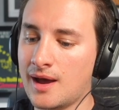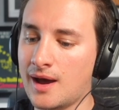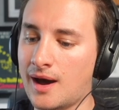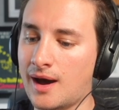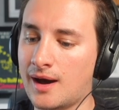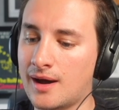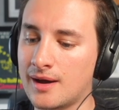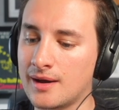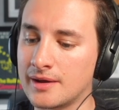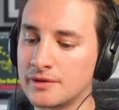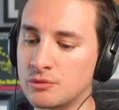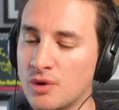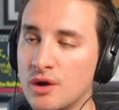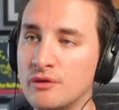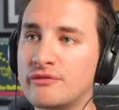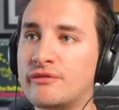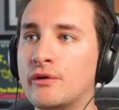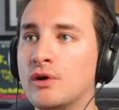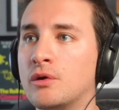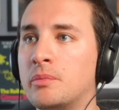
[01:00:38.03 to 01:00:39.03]
I wrote
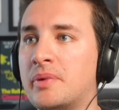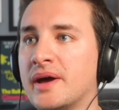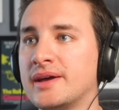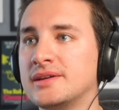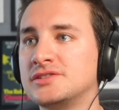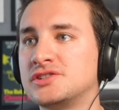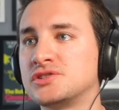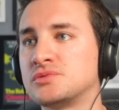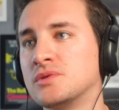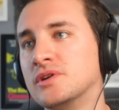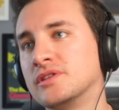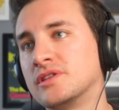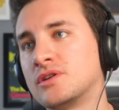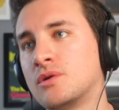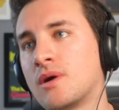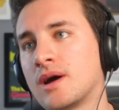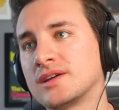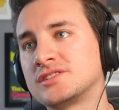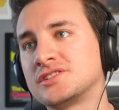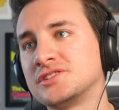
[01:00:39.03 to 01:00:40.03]
four pages worth of
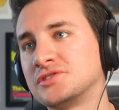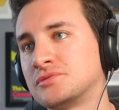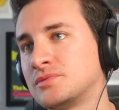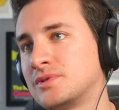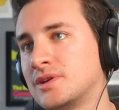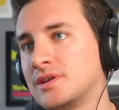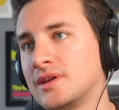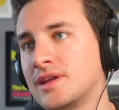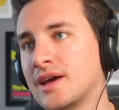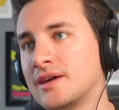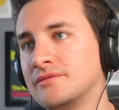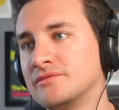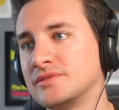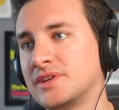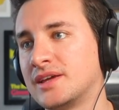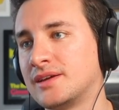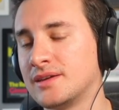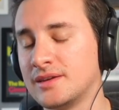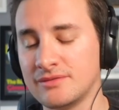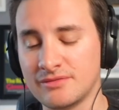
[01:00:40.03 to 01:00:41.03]
questions. We didn't get
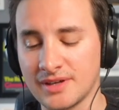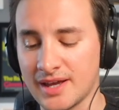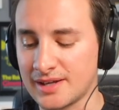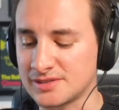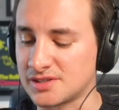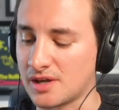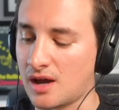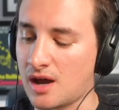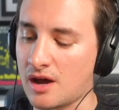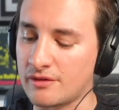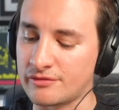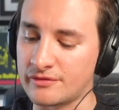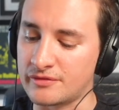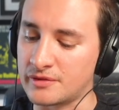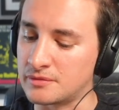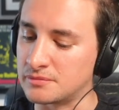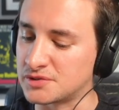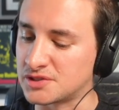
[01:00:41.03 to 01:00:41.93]
even get to half of them.